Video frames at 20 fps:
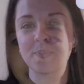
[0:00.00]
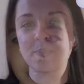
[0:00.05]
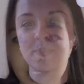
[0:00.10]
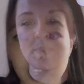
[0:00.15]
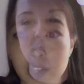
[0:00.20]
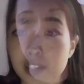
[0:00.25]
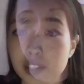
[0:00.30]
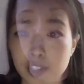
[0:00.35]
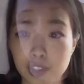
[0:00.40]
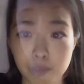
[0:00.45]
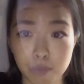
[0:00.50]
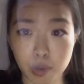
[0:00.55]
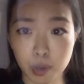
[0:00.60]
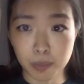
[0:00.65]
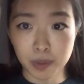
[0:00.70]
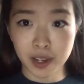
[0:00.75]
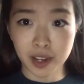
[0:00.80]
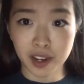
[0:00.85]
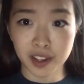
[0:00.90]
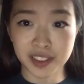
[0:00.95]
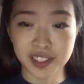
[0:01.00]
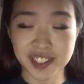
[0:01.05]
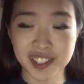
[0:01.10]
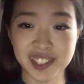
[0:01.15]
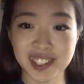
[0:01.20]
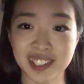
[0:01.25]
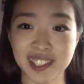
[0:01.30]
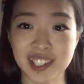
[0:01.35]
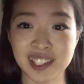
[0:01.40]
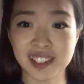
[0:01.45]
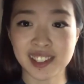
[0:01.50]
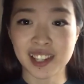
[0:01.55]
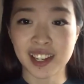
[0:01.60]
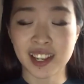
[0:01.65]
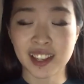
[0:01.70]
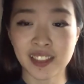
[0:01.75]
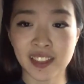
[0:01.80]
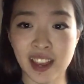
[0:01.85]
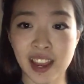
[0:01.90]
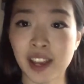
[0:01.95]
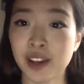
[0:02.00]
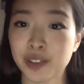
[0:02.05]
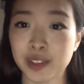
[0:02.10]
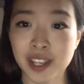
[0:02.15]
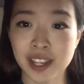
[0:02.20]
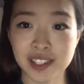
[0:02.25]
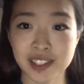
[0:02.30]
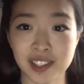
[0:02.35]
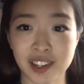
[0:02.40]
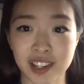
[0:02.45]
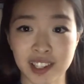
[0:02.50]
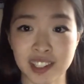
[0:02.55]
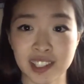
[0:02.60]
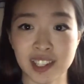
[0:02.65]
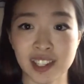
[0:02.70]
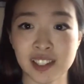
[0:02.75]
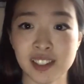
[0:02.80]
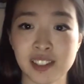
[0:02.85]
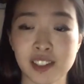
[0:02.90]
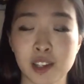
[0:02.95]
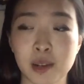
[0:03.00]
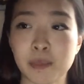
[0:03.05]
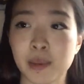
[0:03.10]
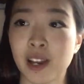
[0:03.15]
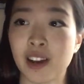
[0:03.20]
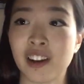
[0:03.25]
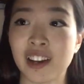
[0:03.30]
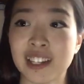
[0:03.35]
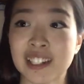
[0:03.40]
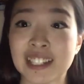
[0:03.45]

So you've probably heard the statistic that healthcare scientists are behind